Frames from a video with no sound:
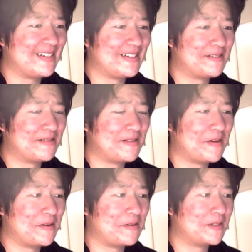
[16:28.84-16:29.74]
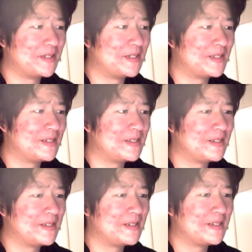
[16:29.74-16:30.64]
Oh no.
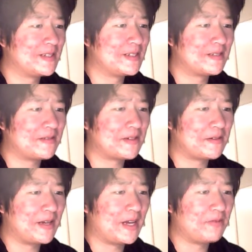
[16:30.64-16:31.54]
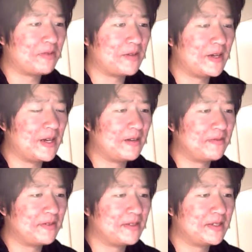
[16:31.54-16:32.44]
What do I have? What do I
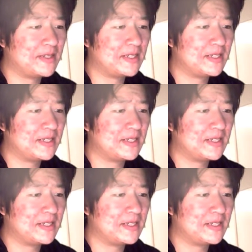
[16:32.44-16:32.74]
have?